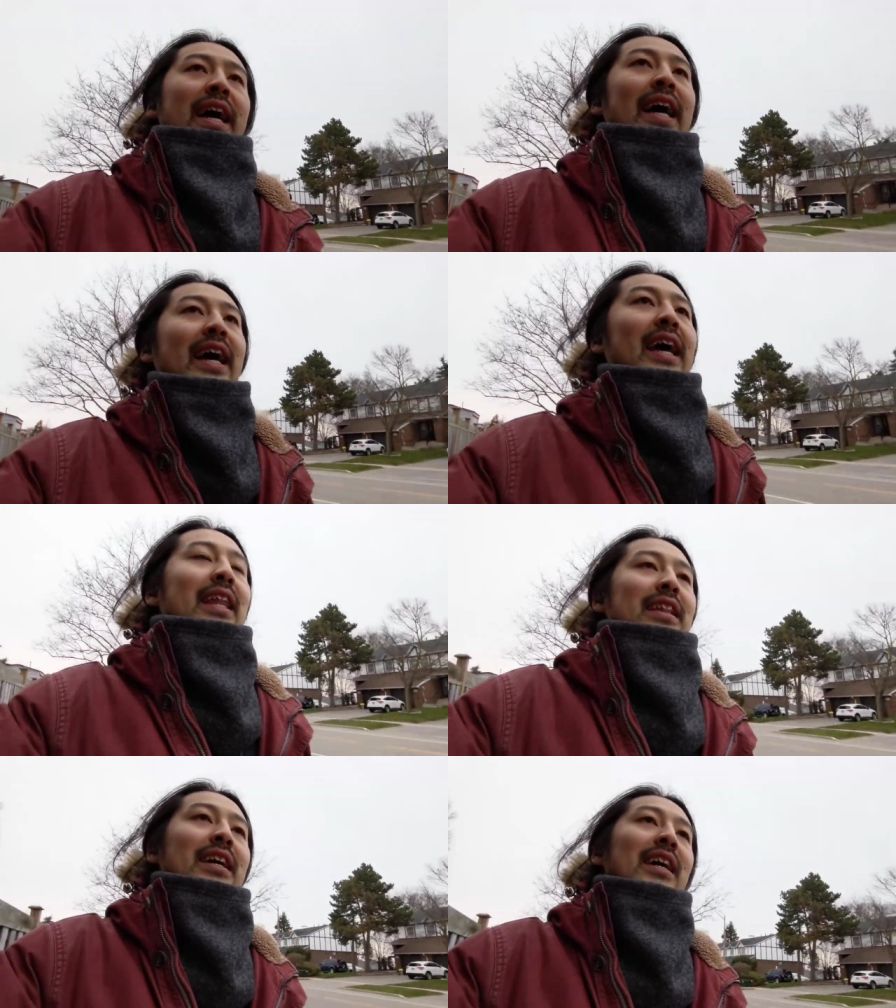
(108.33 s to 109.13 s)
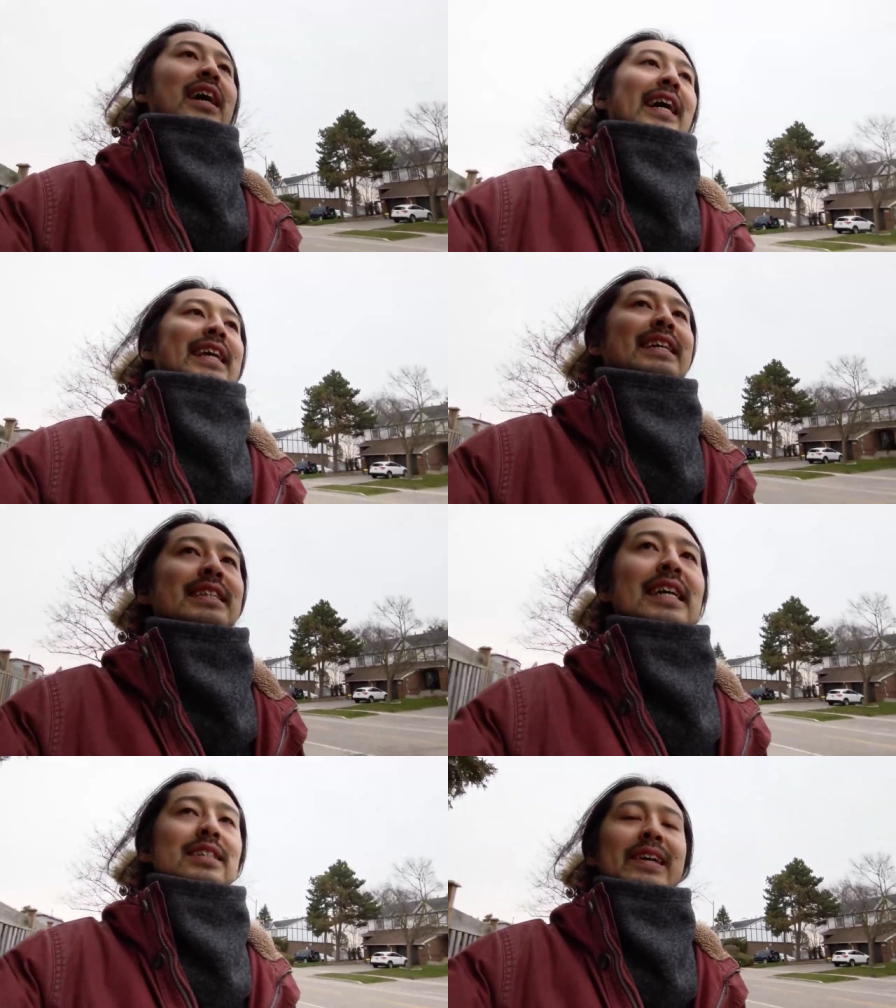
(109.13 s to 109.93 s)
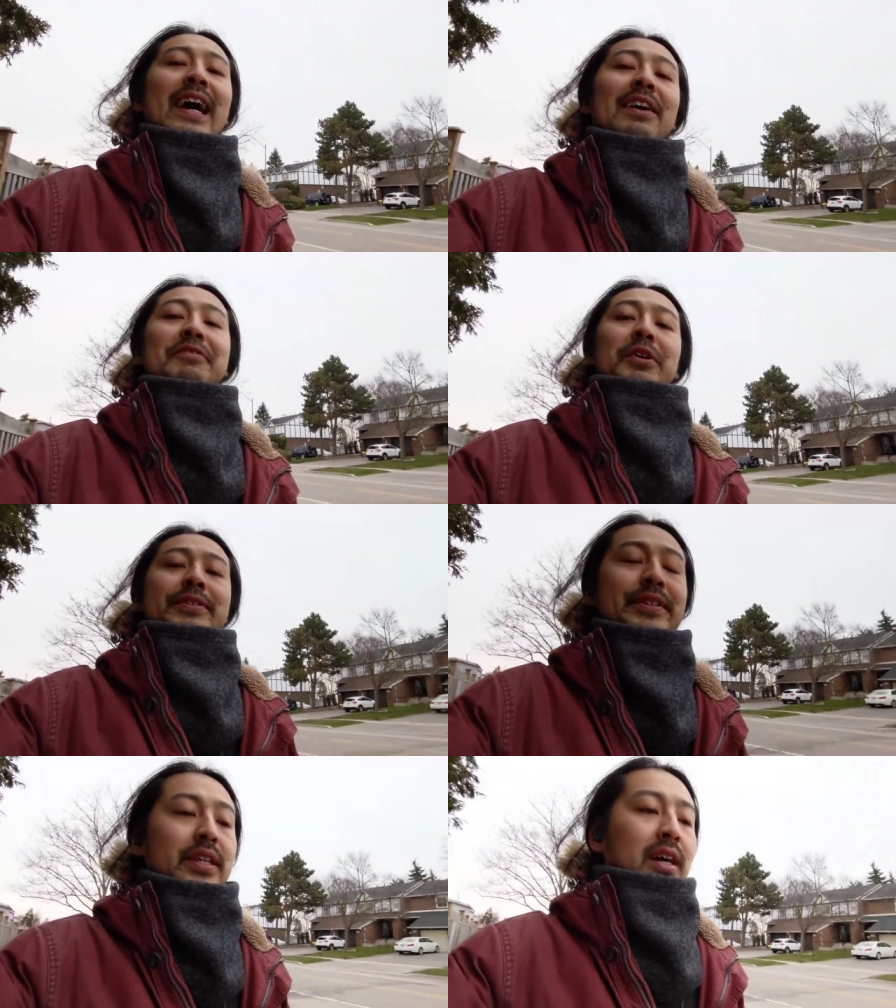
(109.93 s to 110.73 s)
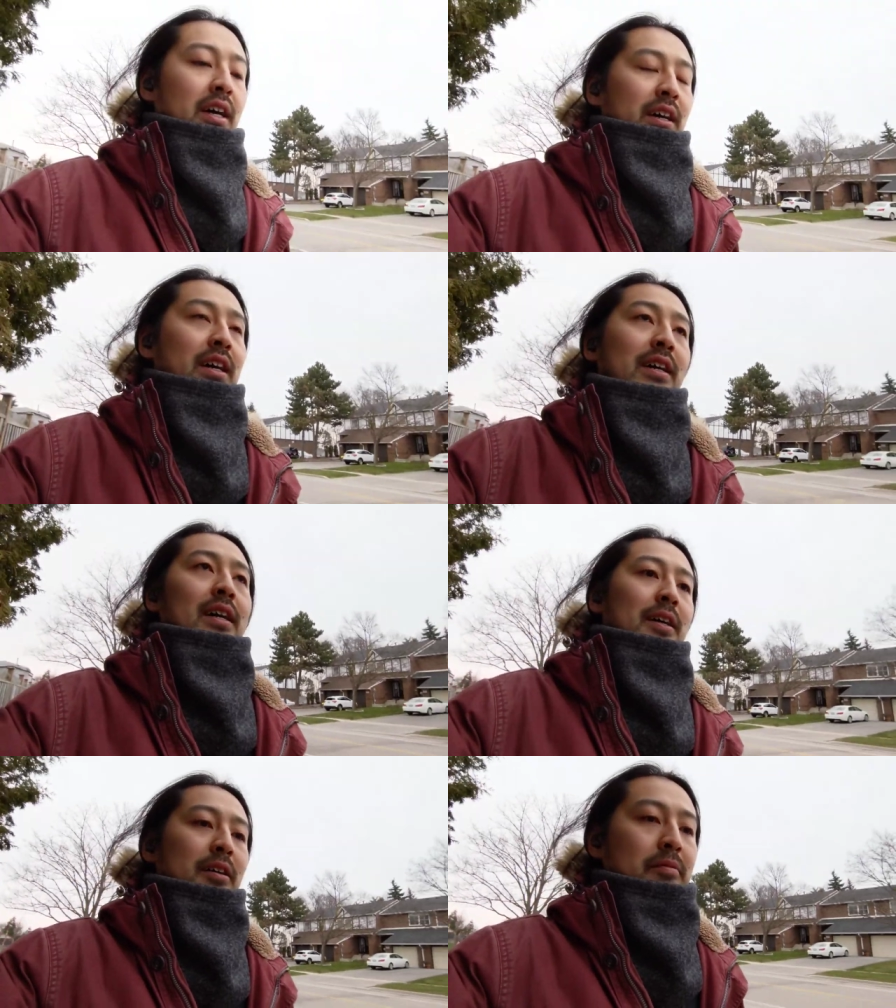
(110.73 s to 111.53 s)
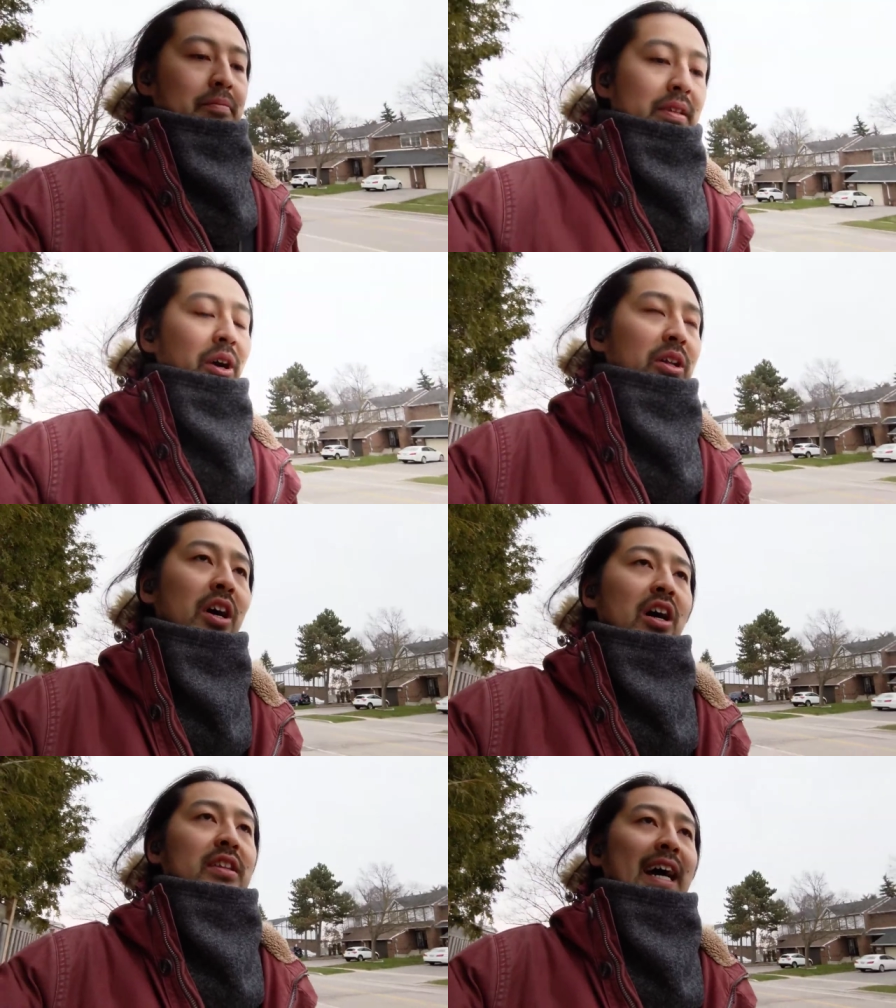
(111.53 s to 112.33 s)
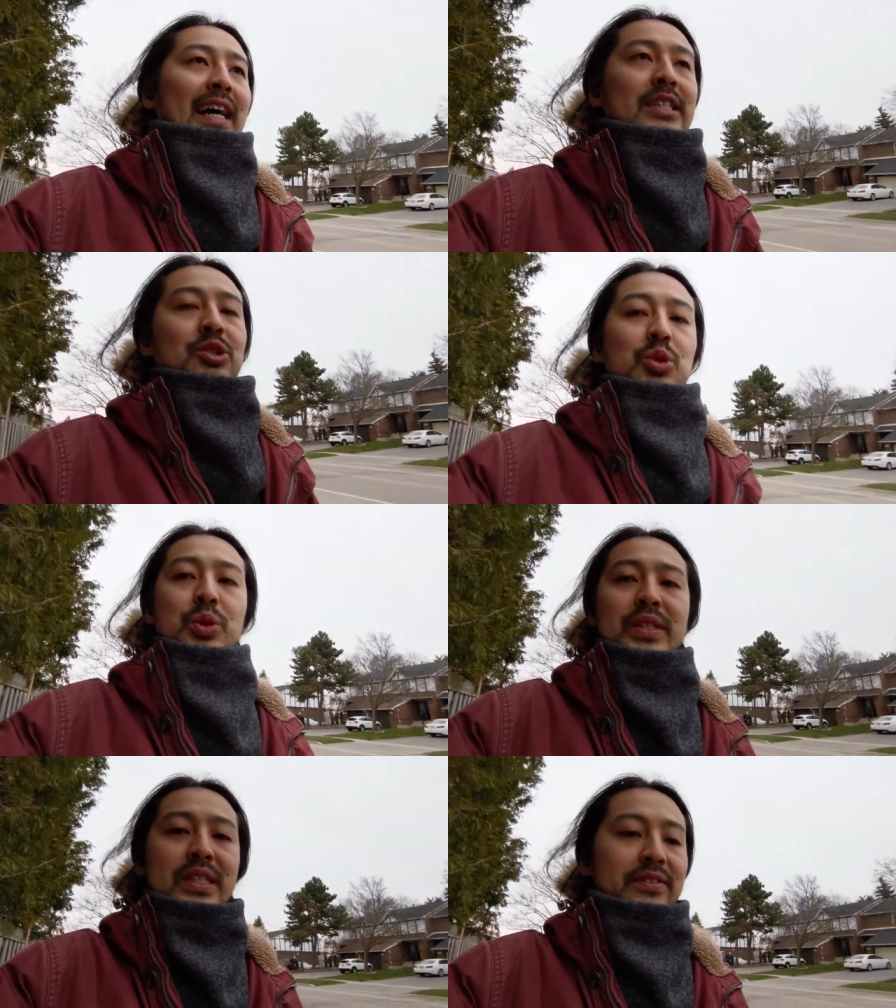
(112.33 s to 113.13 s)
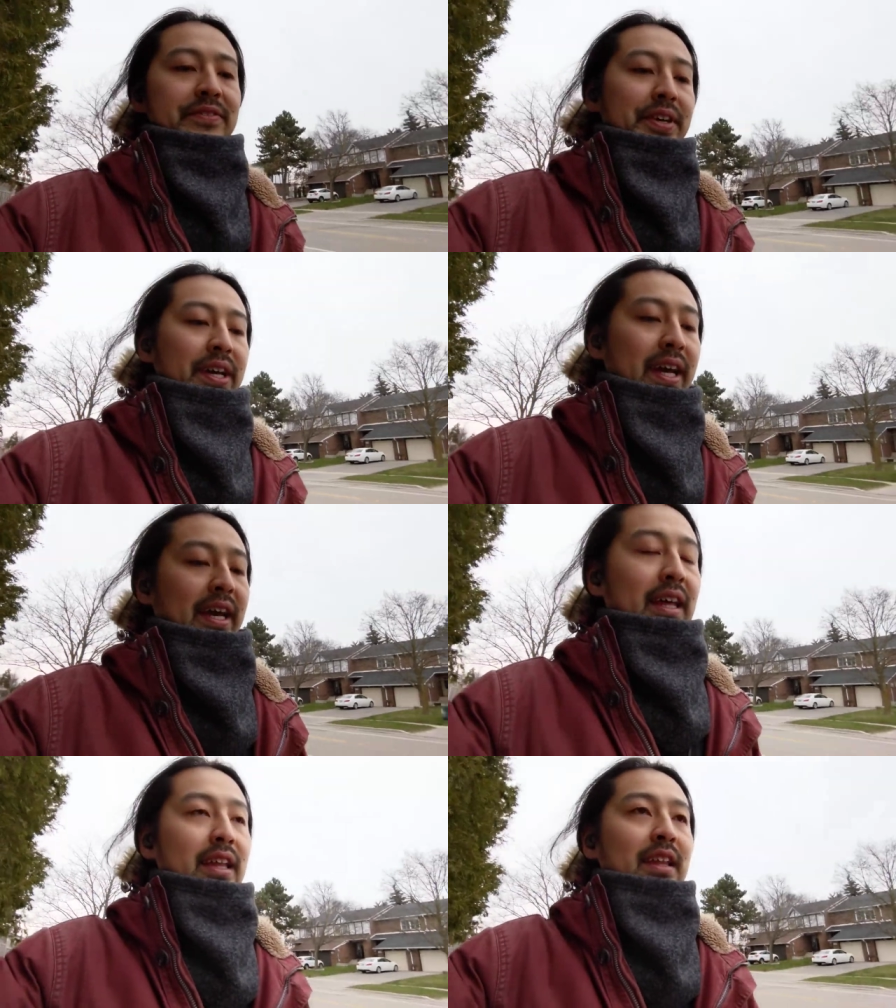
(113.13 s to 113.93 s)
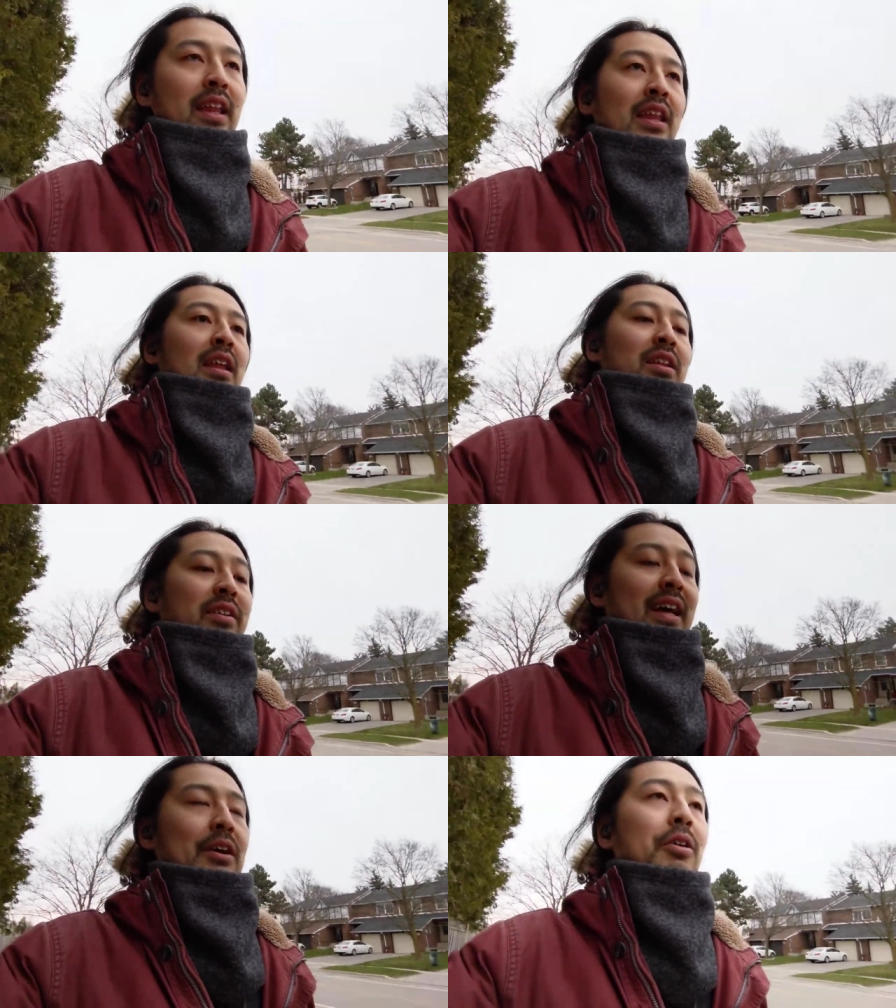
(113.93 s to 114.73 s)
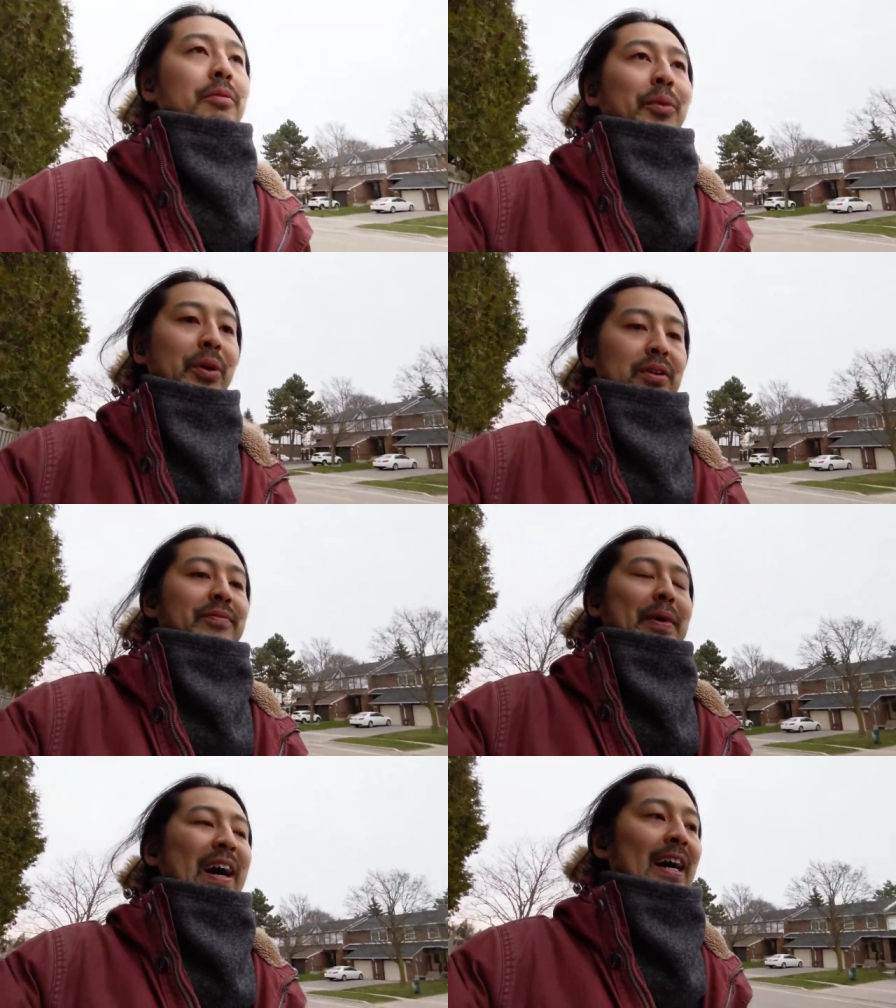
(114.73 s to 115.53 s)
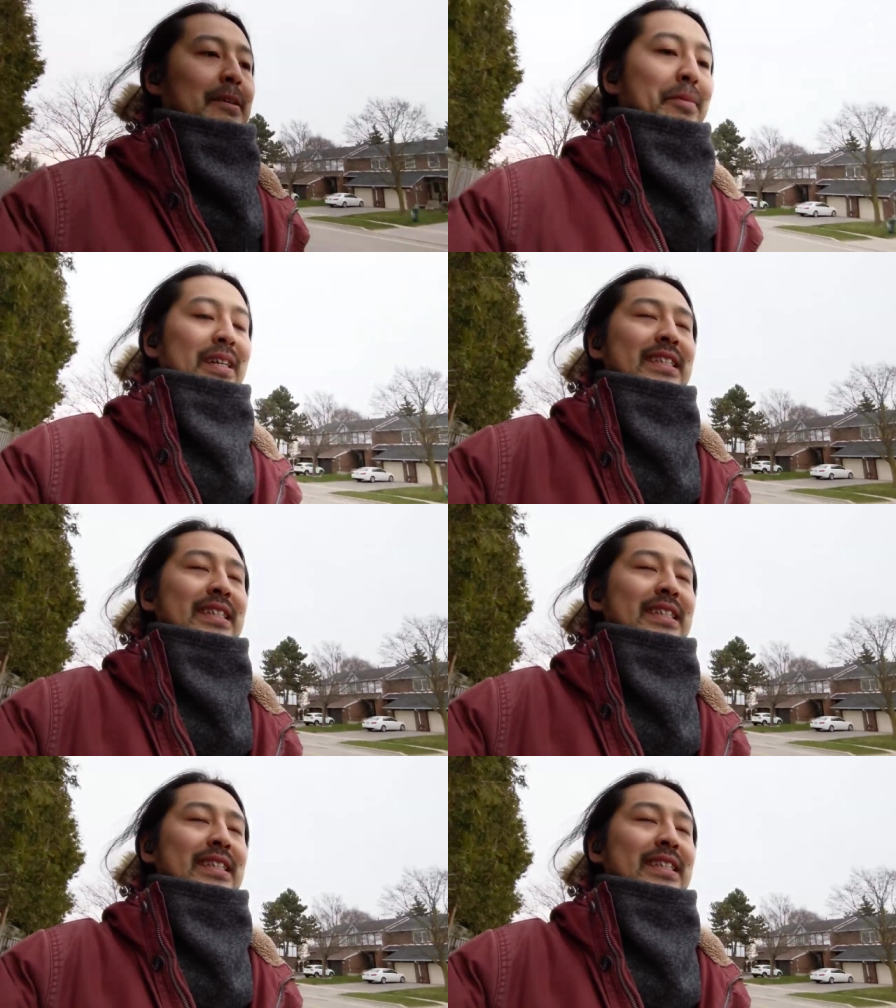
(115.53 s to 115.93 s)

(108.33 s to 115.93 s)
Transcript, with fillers: and i think it's nice to have those um, not that intrusive and not like homework vibe.